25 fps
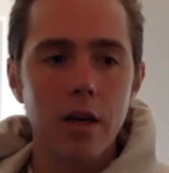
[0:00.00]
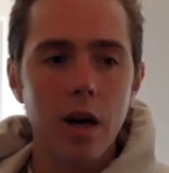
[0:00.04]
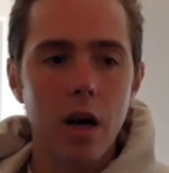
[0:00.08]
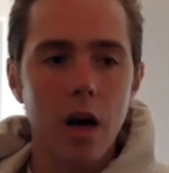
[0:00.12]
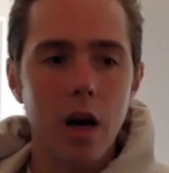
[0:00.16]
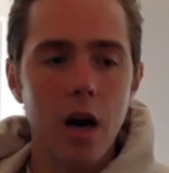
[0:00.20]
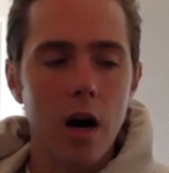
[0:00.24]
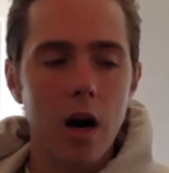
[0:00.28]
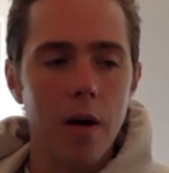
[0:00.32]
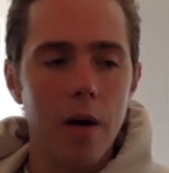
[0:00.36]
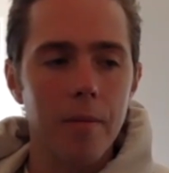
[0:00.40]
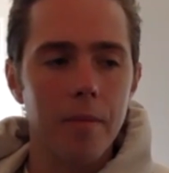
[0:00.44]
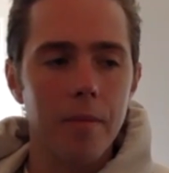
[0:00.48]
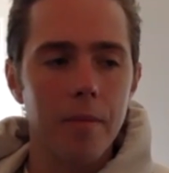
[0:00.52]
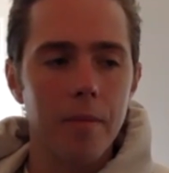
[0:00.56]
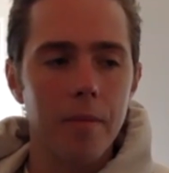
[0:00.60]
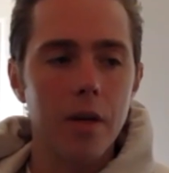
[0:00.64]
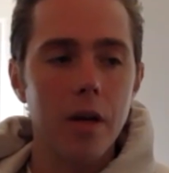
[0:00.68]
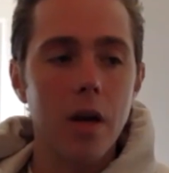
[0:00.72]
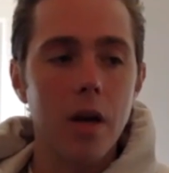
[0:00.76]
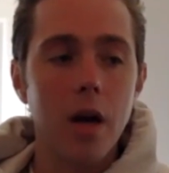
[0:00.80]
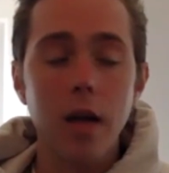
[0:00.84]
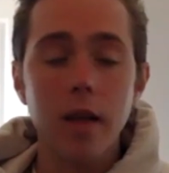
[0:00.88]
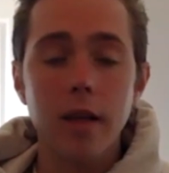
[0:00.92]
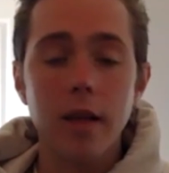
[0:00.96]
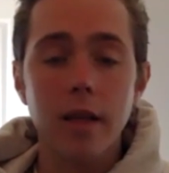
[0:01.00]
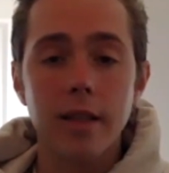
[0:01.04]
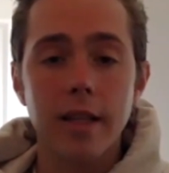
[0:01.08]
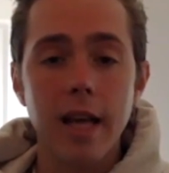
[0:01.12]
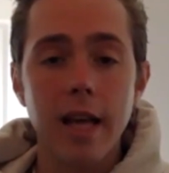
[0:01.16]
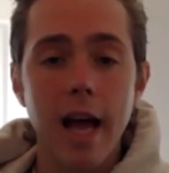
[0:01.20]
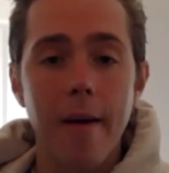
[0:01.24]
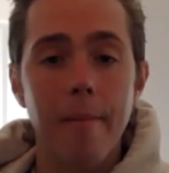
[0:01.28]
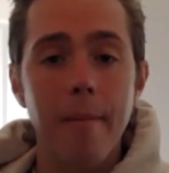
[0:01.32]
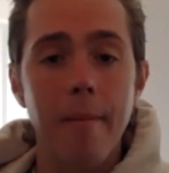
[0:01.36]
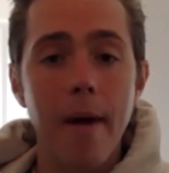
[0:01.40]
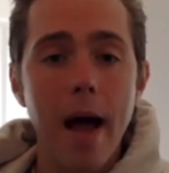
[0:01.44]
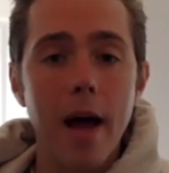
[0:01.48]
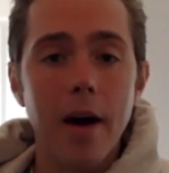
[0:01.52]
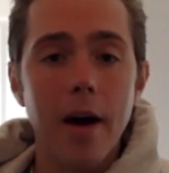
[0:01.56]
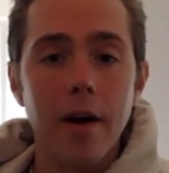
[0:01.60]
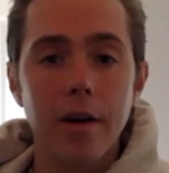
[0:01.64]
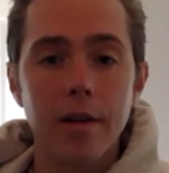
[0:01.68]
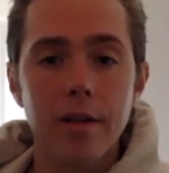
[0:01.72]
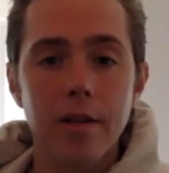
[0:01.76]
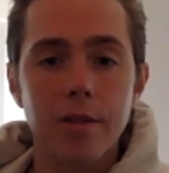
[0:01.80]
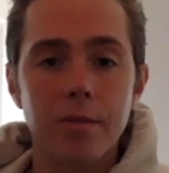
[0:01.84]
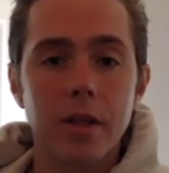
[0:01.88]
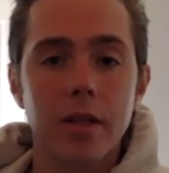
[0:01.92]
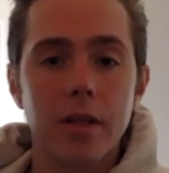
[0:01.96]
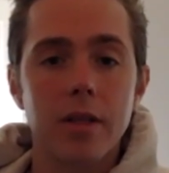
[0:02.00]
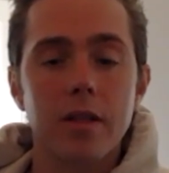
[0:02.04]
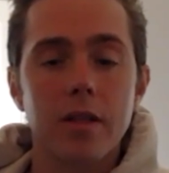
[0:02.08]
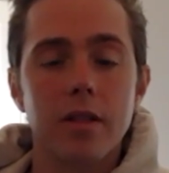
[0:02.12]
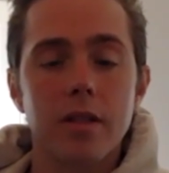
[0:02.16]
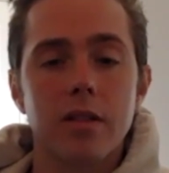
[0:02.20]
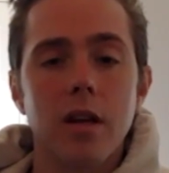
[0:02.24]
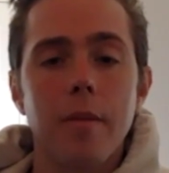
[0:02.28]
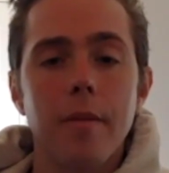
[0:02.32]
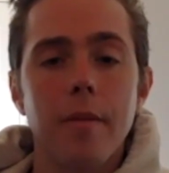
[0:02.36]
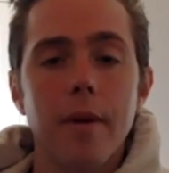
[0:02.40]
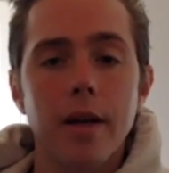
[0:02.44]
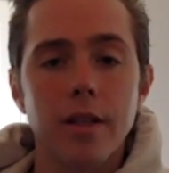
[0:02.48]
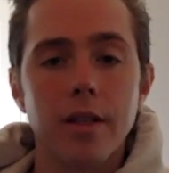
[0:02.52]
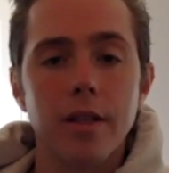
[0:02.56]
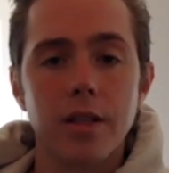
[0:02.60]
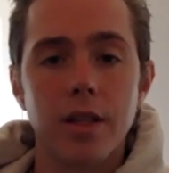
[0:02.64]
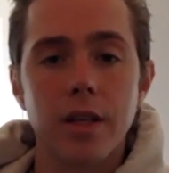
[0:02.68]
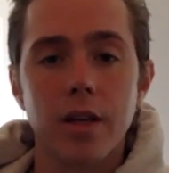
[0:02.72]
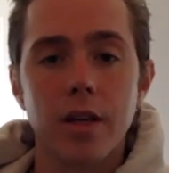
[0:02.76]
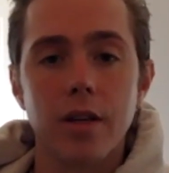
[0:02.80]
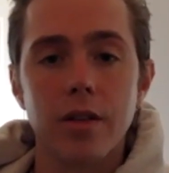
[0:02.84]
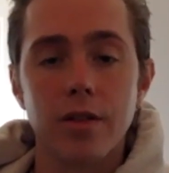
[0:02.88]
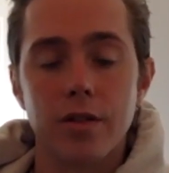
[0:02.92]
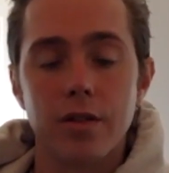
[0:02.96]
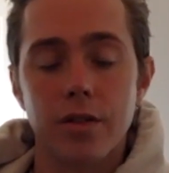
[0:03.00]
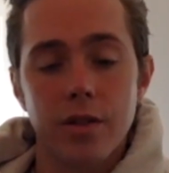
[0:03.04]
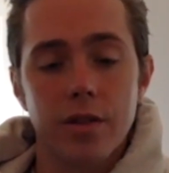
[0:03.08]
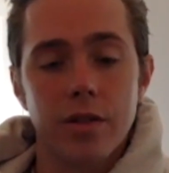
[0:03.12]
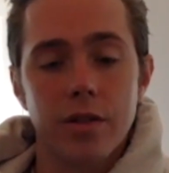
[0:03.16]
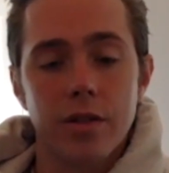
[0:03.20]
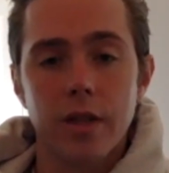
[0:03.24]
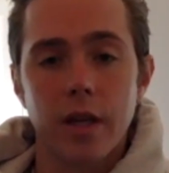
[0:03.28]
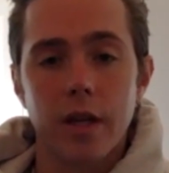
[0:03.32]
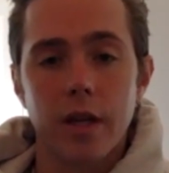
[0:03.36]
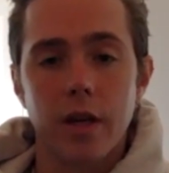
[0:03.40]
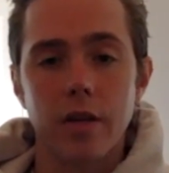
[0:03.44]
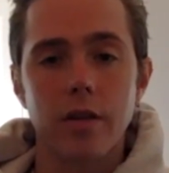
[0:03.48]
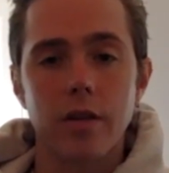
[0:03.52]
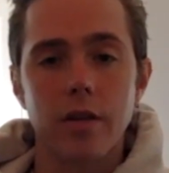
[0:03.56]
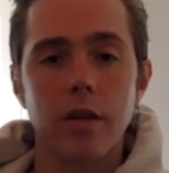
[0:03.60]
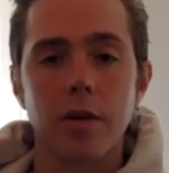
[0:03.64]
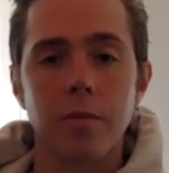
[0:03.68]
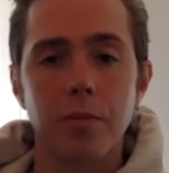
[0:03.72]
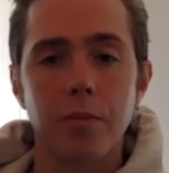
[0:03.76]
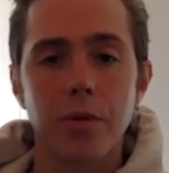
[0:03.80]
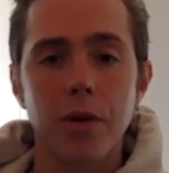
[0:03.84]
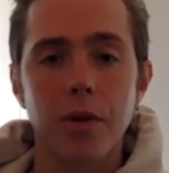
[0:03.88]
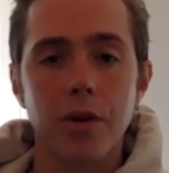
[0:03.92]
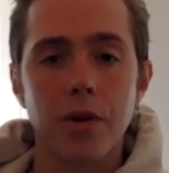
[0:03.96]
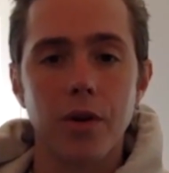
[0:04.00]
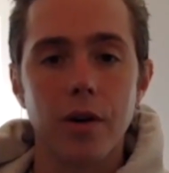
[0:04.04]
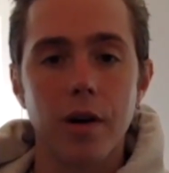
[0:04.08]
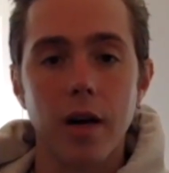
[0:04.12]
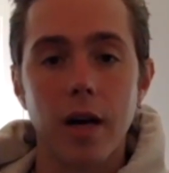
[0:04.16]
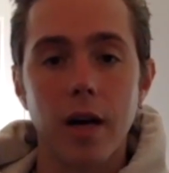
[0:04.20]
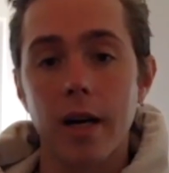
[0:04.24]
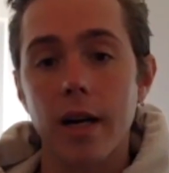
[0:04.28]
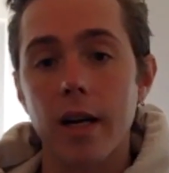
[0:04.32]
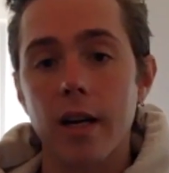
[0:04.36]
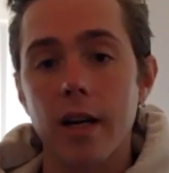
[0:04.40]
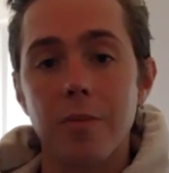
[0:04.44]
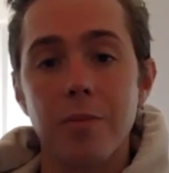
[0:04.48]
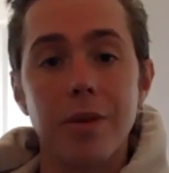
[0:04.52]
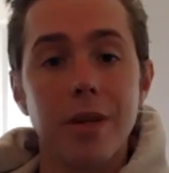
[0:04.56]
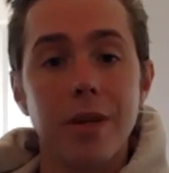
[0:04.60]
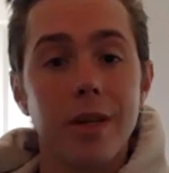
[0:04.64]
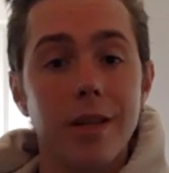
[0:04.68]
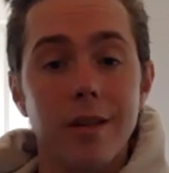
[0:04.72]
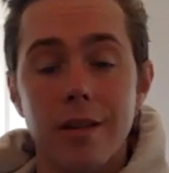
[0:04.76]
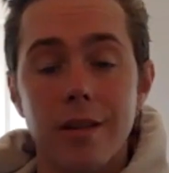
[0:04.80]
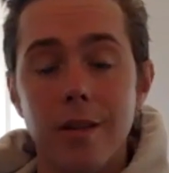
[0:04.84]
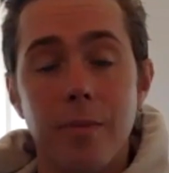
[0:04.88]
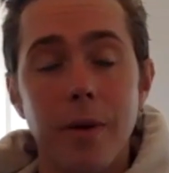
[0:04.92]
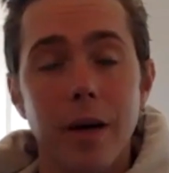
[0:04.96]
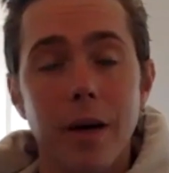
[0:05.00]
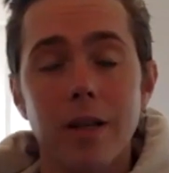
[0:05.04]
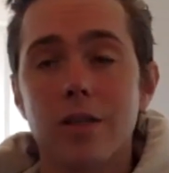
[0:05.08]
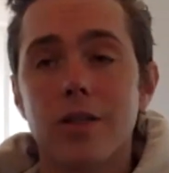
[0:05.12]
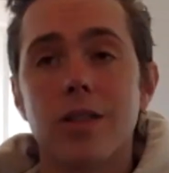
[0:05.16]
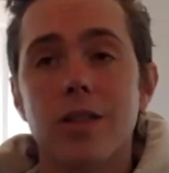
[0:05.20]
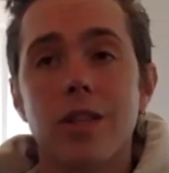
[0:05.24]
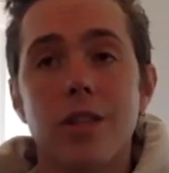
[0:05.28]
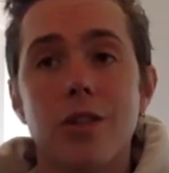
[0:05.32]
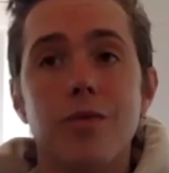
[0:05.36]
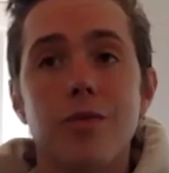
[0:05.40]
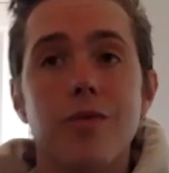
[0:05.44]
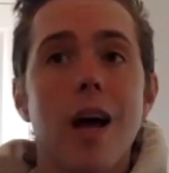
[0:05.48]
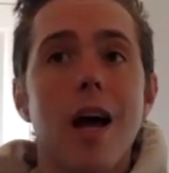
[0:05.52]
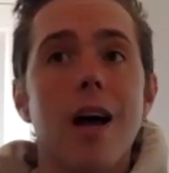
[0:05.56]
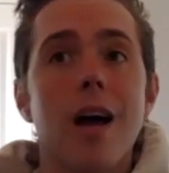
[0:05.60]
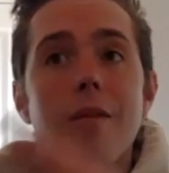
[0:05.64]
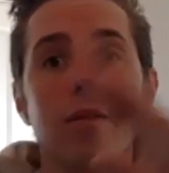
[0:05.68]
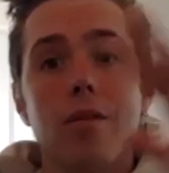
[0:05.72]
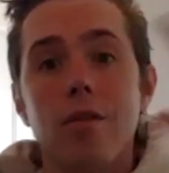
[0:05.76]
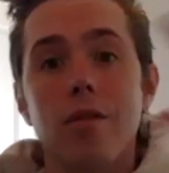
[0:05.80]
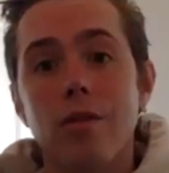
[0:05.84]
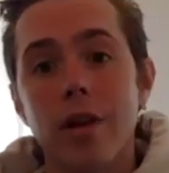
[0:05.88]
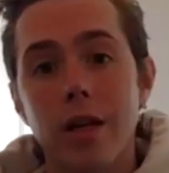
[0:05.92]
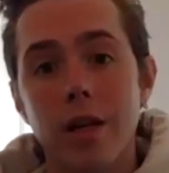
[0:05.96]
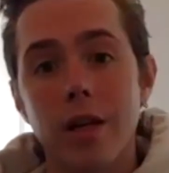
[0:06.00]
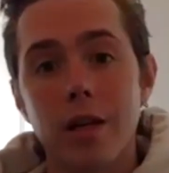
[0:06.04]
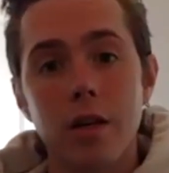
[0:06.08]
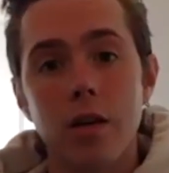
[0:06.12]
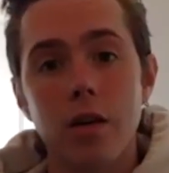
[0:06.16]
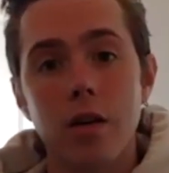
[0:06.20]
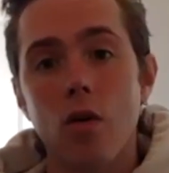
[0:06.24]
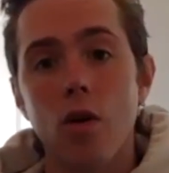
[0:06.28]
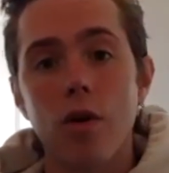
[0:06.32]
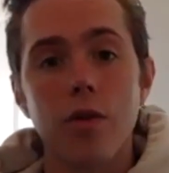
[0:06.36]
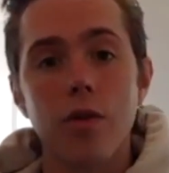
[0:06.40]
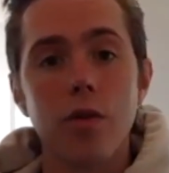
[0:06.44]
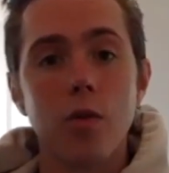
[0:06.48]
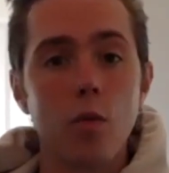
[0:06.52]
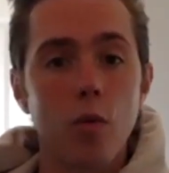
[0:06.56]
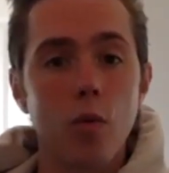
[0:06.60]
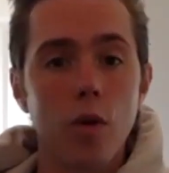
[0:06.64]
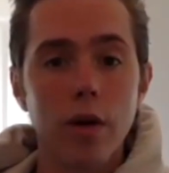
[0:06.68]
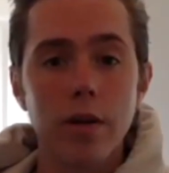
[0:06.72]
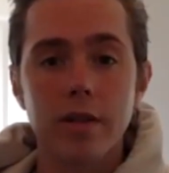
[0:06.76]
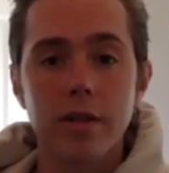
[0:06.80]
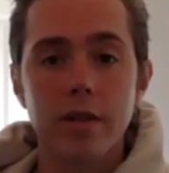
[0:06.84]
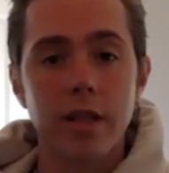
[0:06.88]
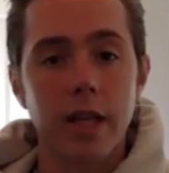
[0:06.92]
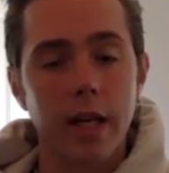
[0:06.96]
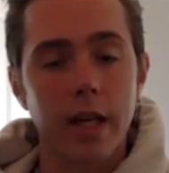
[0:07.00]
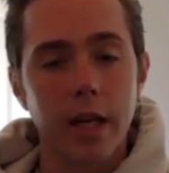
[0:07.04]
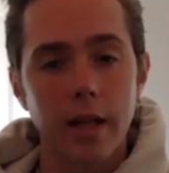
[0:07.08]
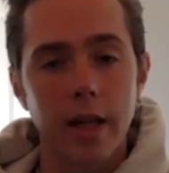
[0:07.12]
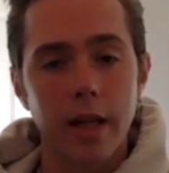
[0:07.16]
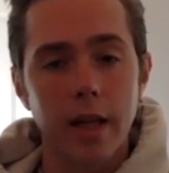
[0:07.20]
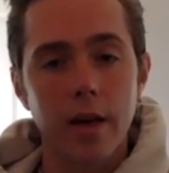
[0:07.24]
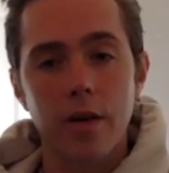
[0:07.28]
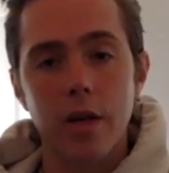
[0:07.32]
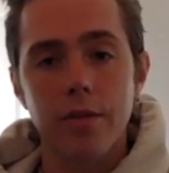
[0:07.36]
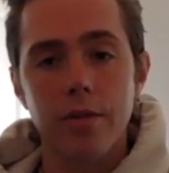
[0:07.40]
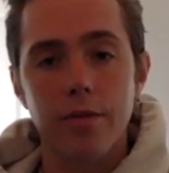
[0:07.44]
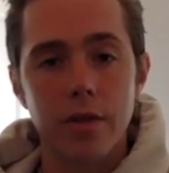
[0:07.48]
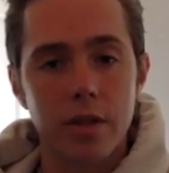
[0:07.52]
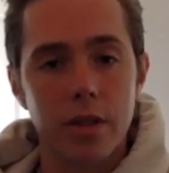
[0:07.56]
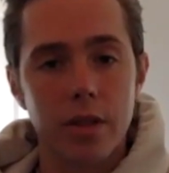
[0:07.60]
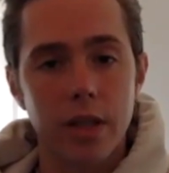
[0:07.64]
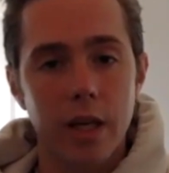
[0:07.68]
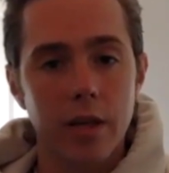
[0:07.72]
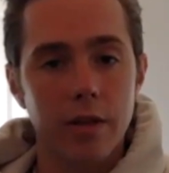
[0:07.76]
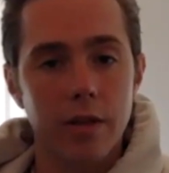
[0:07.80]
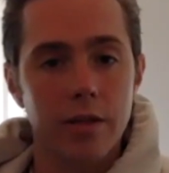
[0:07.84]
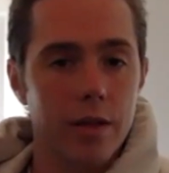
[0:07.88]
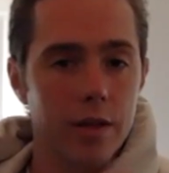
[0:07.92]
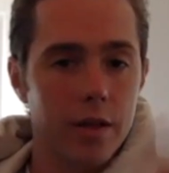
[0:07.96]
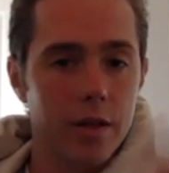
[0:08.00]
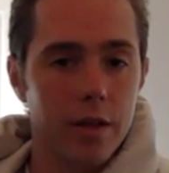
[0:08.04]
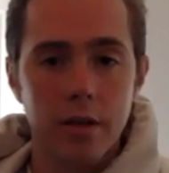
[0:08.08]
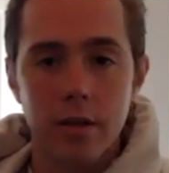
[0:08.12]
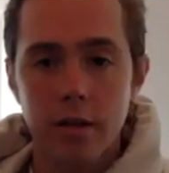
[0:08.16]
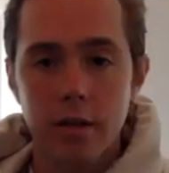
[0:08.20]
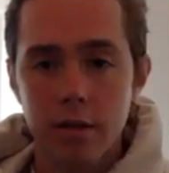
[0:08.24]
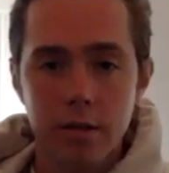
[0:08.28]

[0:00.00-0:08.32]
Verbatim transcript: Not that that matters, because some engineers just stare at the computer and it could be the best shit you've ever written or the worst thing, and they don't even change their,